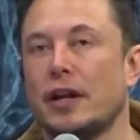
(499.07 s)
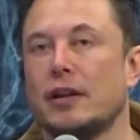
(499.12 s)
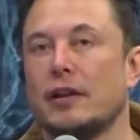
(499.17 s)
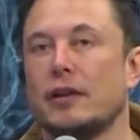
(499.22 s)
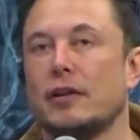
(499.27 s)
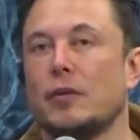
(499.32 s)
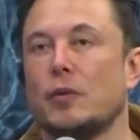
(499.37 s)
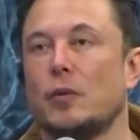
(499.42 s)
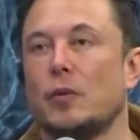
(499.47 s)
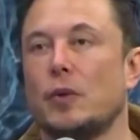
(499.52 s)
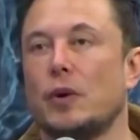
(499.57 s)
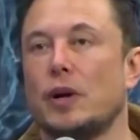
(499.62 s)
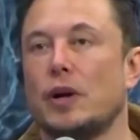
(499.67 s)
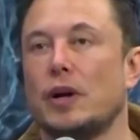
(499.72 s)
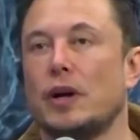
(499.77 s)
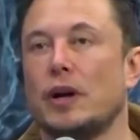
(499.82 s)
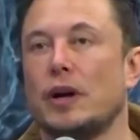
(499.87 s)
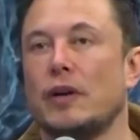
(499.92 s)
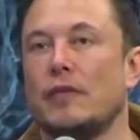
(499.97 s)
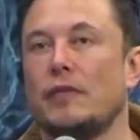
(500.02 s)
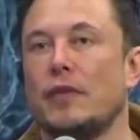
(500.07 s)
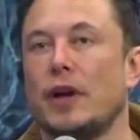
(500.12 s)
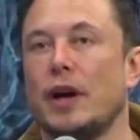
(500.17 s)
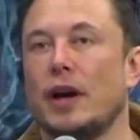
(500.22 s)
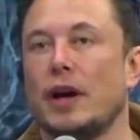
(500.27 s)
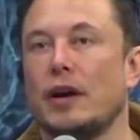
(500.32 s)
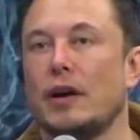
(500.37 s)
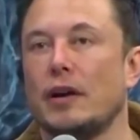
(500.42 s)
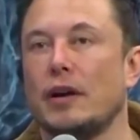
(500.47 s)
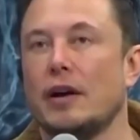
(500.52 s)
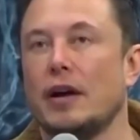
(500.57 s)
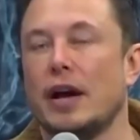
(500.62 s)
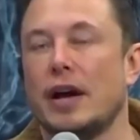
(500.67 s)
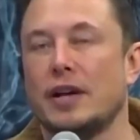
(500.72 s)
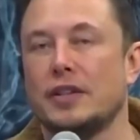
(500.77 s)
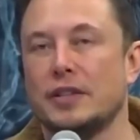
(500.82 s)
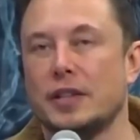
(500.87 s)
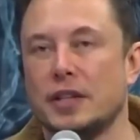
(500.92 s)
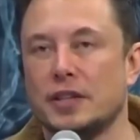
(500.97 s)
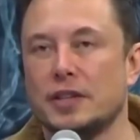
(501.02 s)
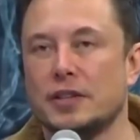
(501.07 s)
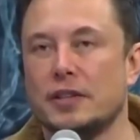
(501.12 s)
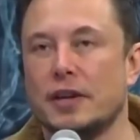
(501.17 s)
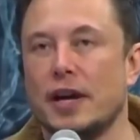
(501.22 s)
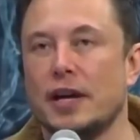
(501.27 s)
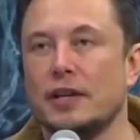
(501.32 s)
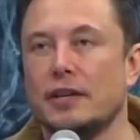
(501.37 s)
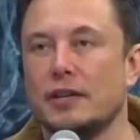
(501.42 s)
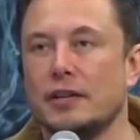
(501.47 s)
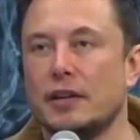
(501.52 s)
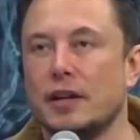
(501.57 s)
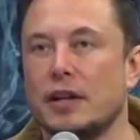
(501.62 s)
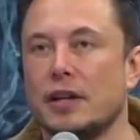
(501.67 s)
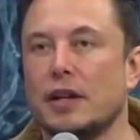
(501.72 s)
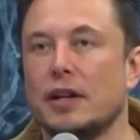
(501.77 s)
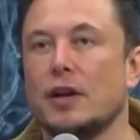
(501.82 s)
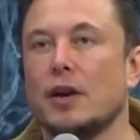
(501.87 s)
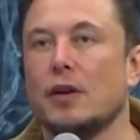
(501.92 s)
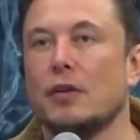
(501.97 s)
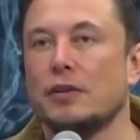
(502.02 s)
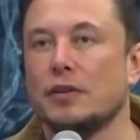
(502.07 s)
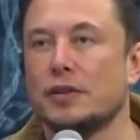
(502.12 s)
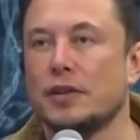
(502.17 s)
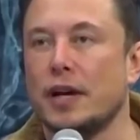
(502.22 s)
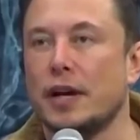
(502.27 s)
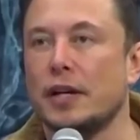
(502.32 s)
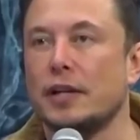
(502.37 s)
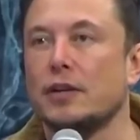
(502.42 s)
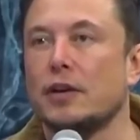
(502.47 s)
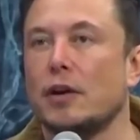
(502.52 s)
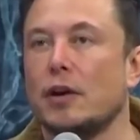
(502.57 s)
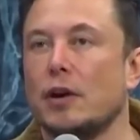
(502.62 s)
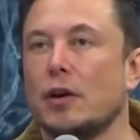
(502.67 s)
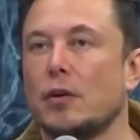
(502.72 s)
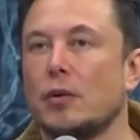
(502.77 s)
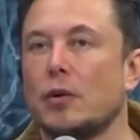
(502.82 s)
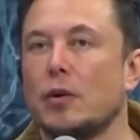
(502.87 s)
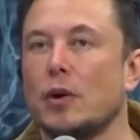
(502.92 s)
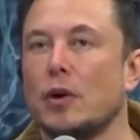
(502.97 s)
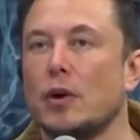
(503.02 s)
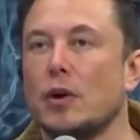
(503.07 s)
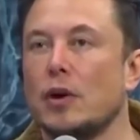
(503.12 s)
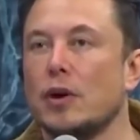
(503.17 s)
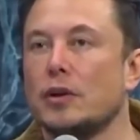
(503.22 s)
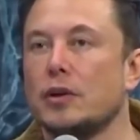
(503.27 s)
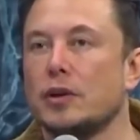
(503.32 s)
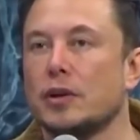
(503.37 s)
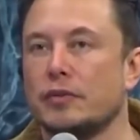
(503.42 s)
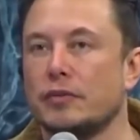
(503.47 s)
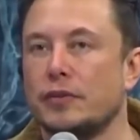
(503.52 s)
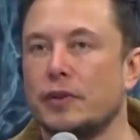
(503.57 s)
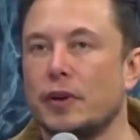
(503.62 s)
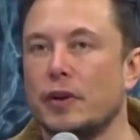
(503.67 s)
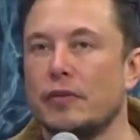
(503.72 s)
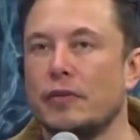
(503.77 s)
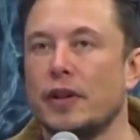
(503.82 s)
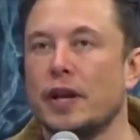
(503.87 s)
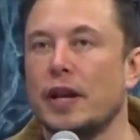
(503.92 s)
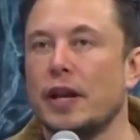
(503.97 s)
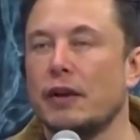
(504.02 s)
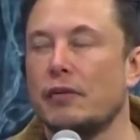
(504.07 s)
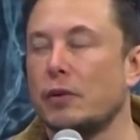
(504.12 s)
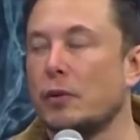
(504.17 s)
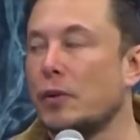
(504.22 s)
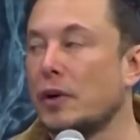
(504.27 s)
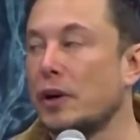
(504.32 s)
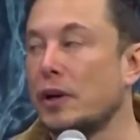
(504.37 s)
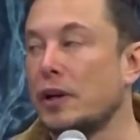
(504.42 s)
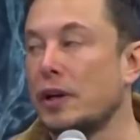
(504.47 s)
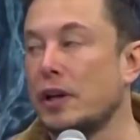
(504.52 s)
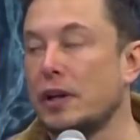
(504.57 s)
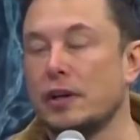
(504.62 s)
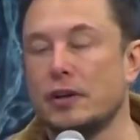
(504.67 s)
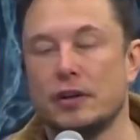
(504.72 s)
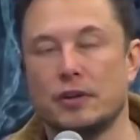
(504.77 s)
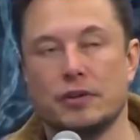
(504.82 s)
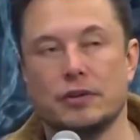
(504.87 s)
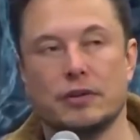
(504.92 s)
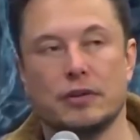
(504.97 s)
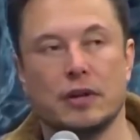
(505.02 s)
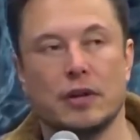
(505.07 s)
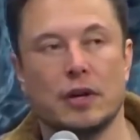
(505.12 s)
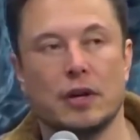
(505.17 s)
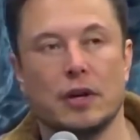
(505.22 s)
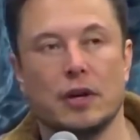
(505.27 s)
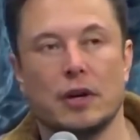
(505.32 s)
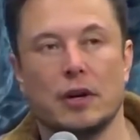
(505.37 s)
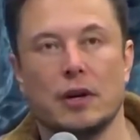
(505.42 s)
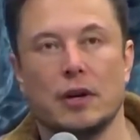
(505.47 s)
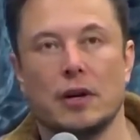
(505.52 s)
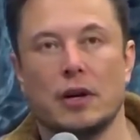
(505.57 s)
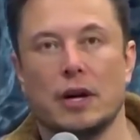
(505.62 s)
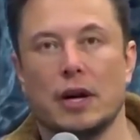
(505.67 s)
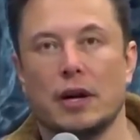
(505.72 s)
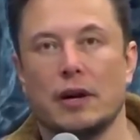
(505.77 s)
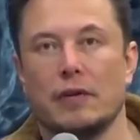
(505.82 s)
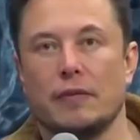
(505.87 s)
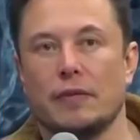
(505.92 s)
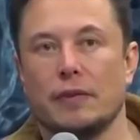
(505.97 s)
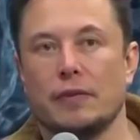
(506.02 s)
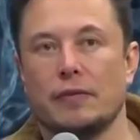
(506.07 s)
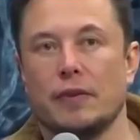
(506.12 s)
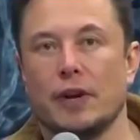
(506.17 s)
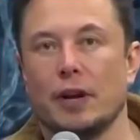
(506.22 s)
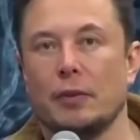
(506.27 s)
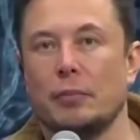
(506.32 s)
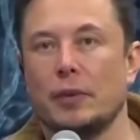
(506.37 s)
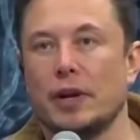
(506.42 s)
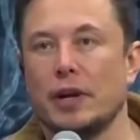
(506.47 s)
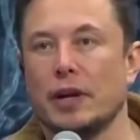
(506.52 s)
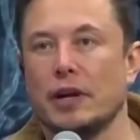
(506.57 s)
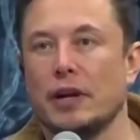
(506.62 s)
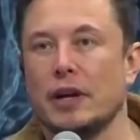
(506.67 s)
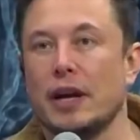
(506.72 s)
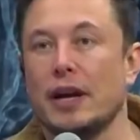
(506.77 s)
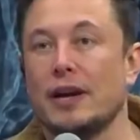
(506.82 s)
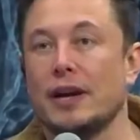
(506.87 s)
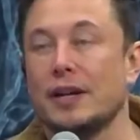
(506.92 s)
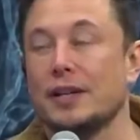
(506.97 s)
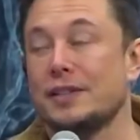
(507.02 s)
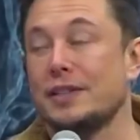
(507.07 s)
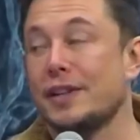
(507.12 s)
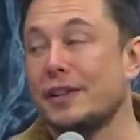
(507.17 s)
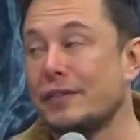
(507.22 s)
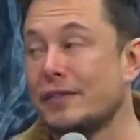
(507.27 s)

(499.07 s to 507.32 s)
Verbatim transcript: But it is a potentially dangerous technology, and we should regulate groups or organizations that are working on advanced versions of it.